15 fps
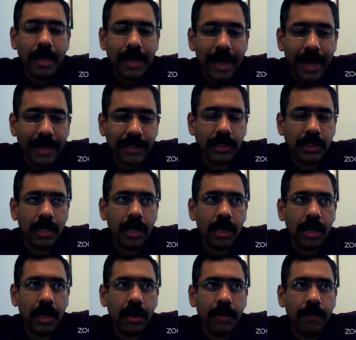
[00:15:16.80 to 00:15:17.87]
Yes,
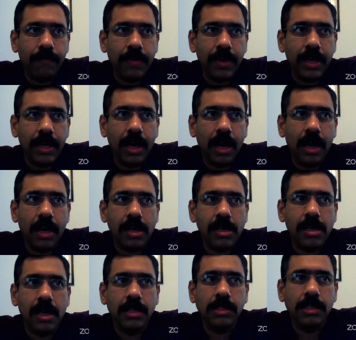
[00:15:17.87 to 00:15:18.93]
we are
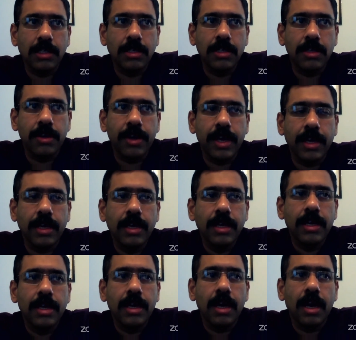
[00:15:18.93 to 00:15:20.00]
considering
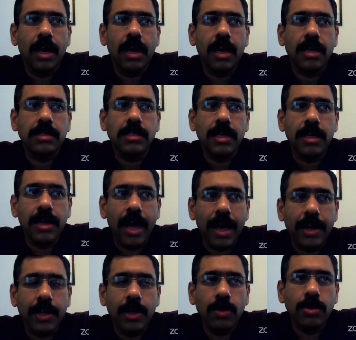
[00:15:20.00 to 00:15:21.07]

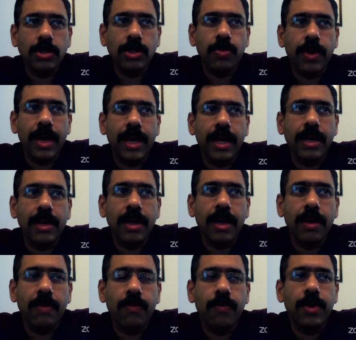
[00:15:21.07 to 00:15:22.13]
scenarios when
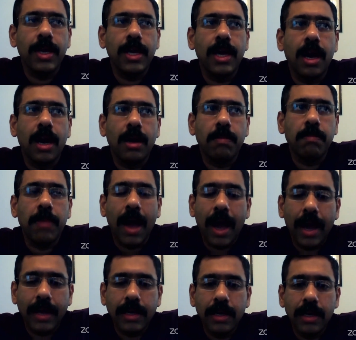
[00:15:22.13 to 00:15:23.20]
we are
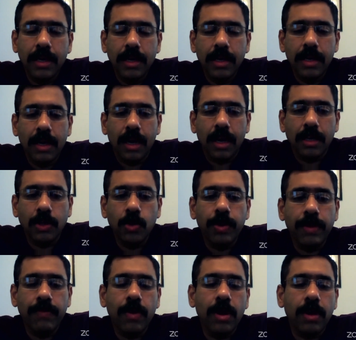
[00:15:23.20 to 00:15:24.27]
back. Do
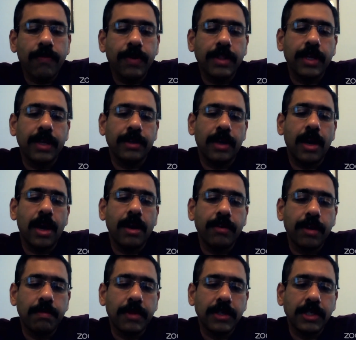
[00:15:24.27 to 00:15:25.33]
we work with entire
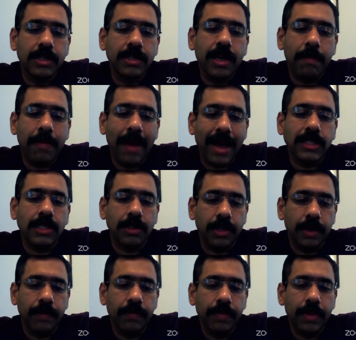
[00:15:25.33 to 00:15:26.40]
100%
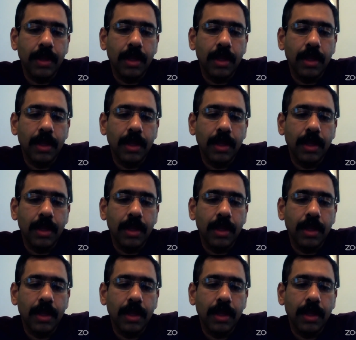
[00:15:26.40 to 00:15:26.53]
capacity?